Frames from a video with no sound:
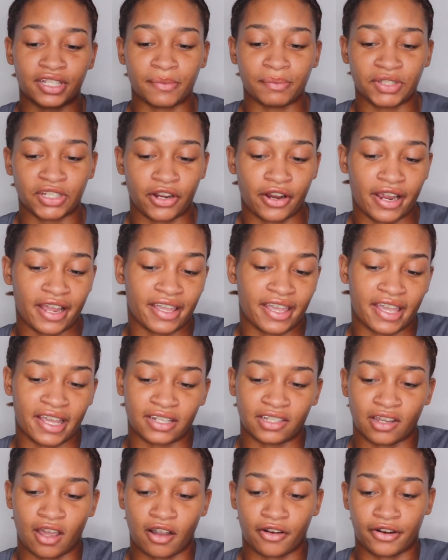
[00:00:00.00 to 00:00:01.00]
I'm sorry, I
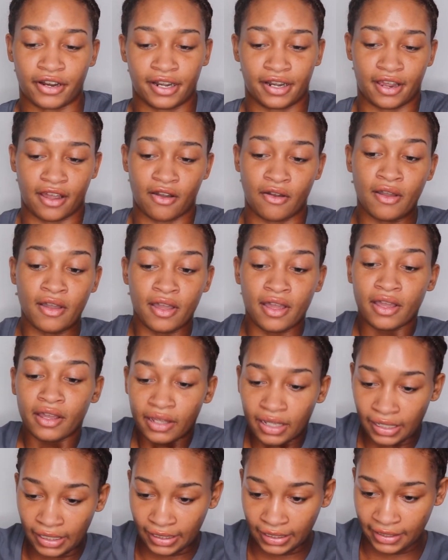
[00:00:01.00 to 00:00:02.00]
can't talk right now.
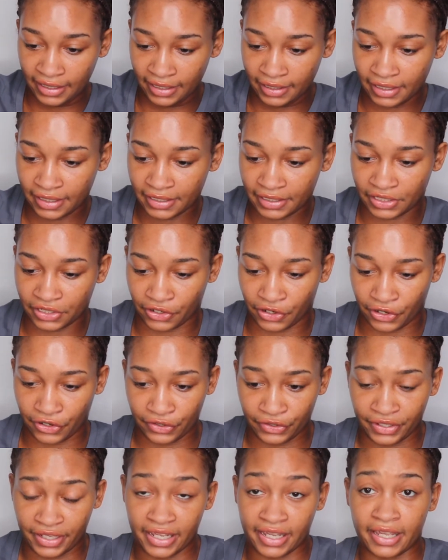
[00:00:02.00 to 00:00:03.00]
It's
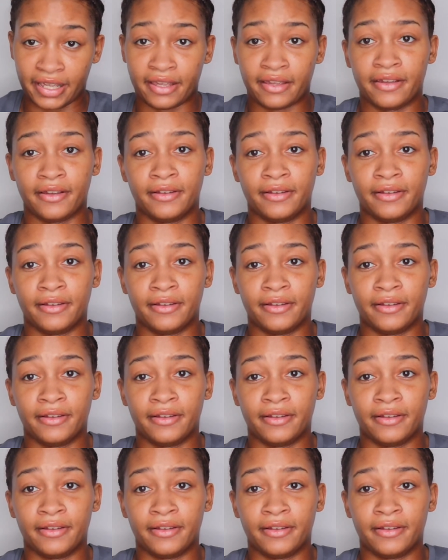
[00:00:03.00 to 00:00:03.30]
early.